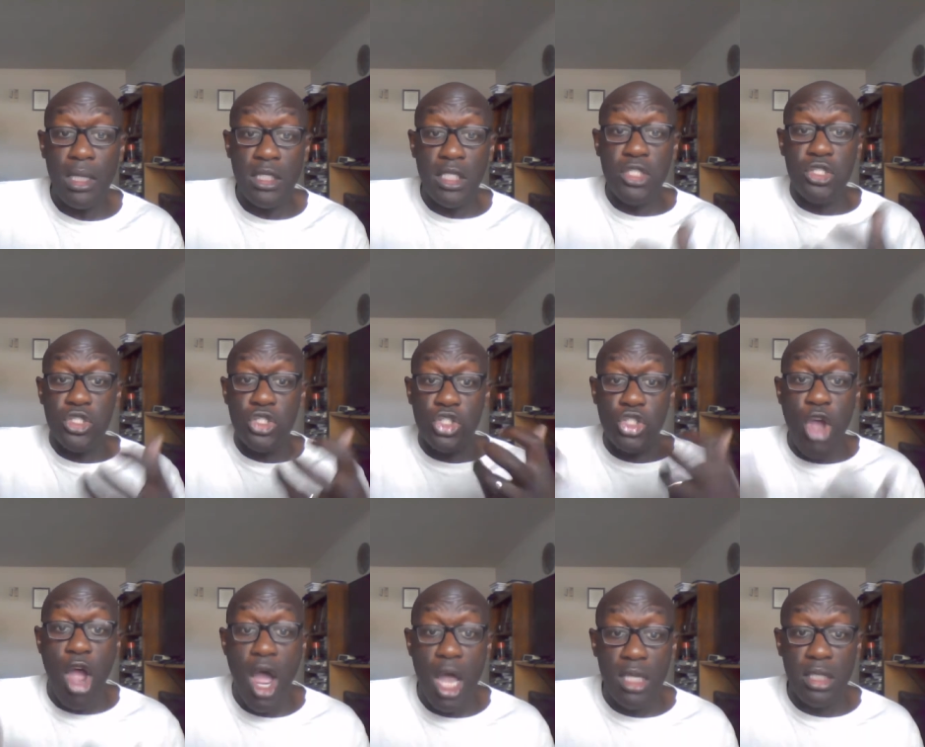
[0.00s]
this
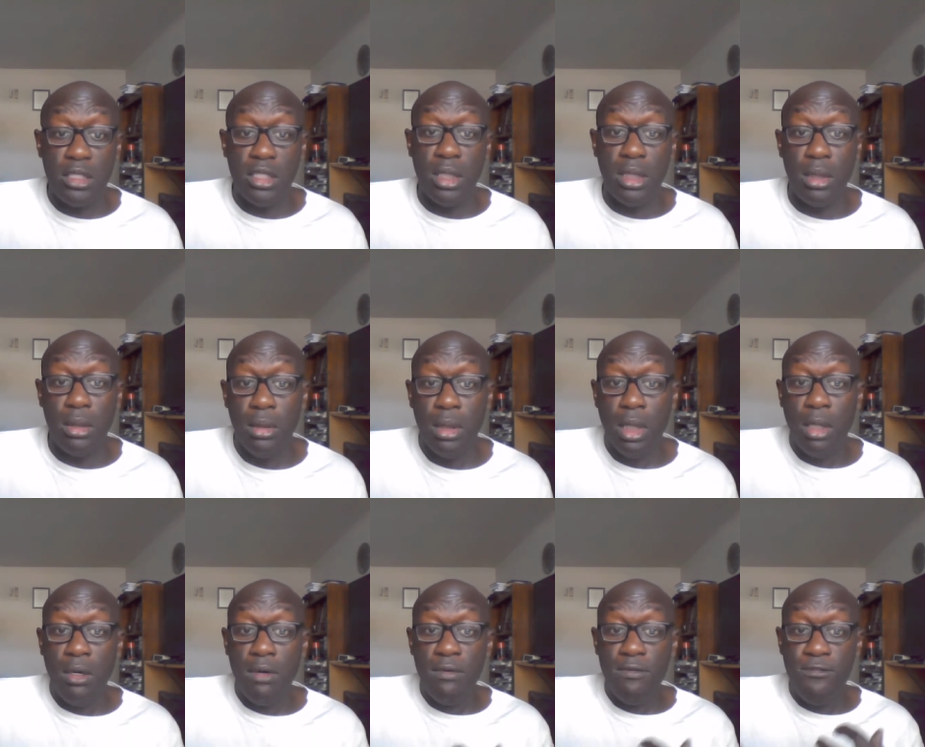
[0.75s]
charlatan,
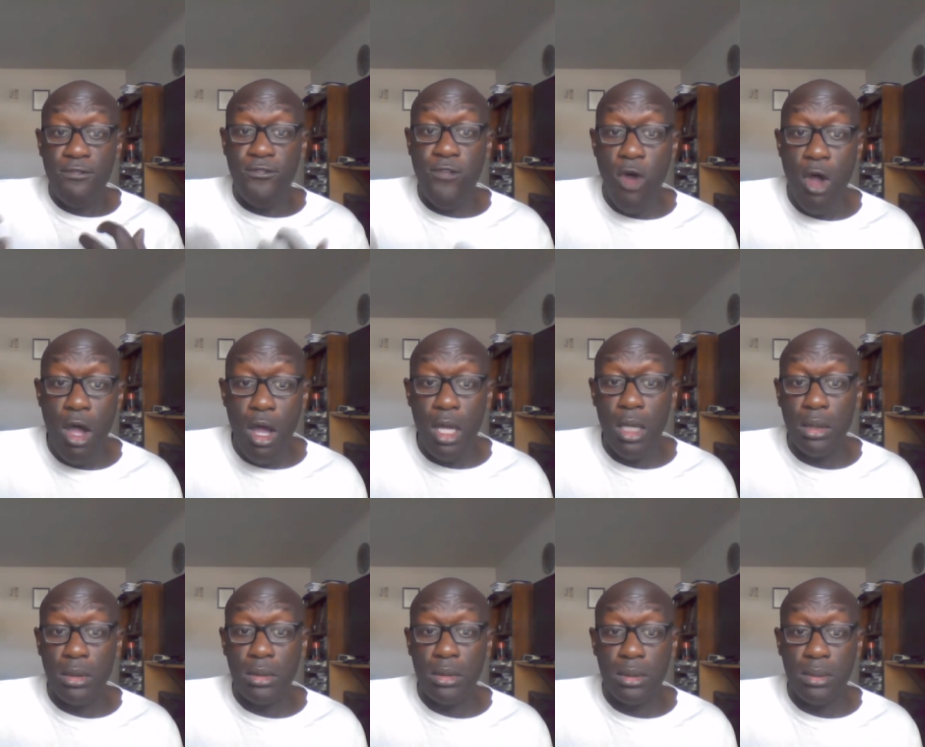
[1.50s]

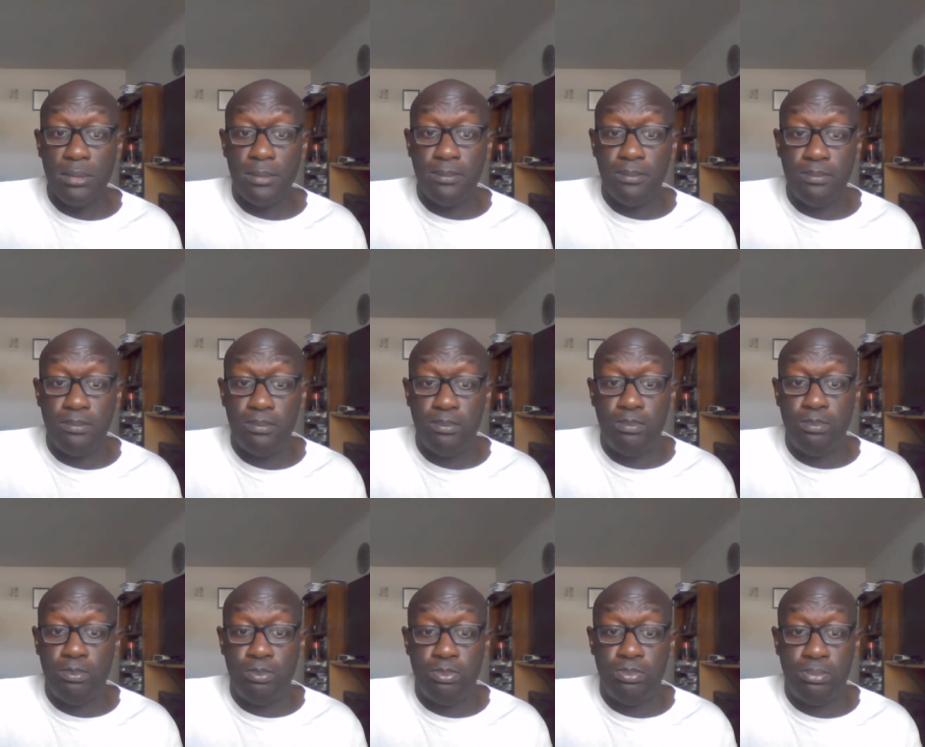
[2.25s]
false
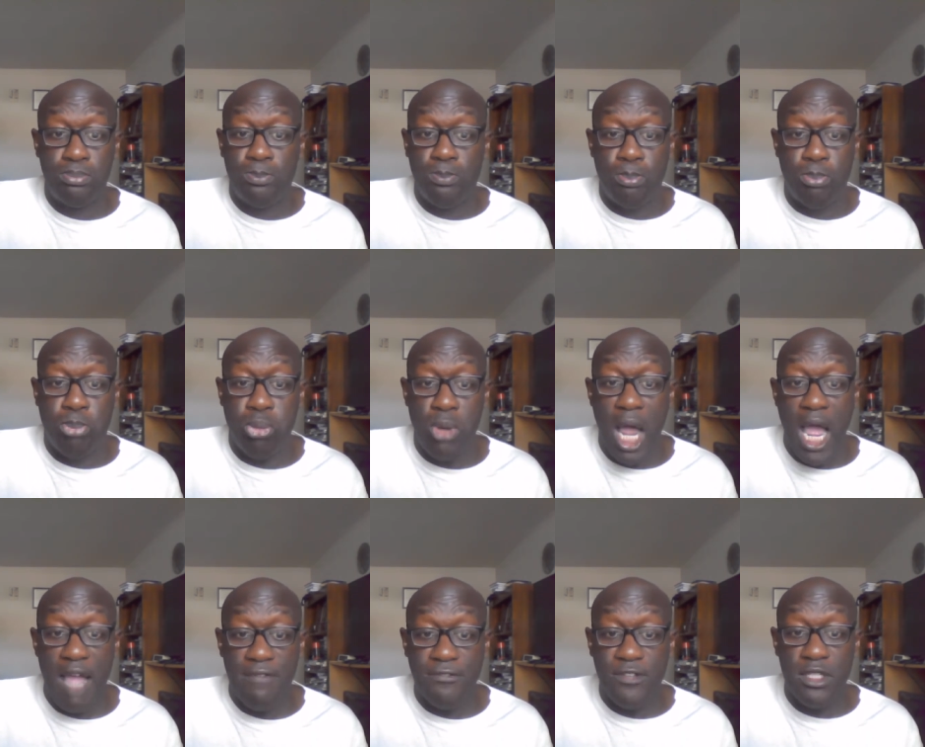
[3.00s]

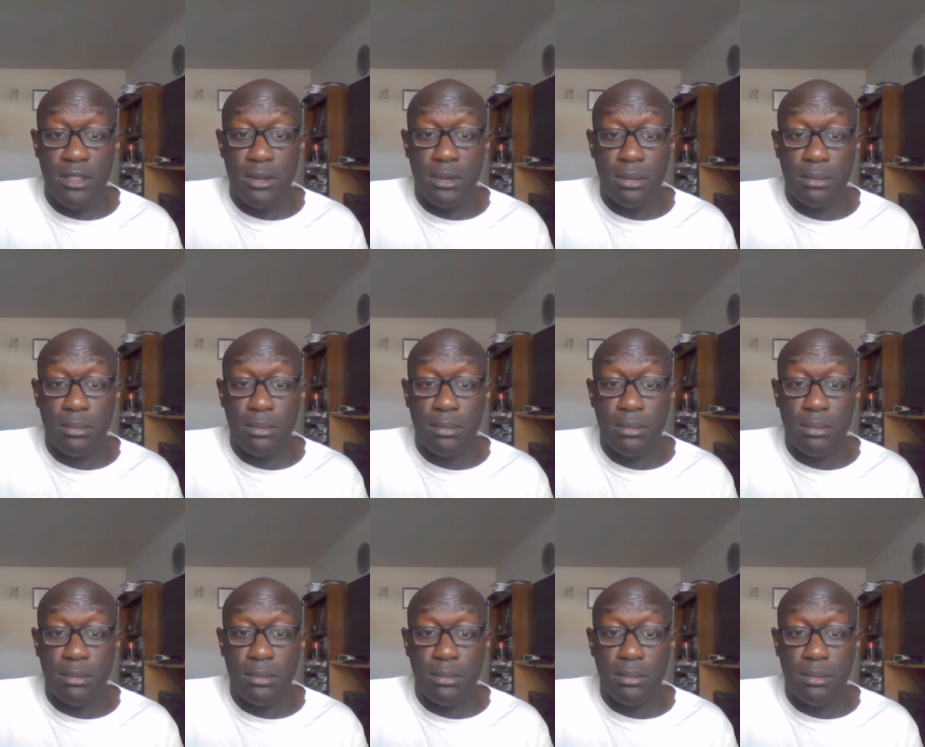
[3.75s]
prophet,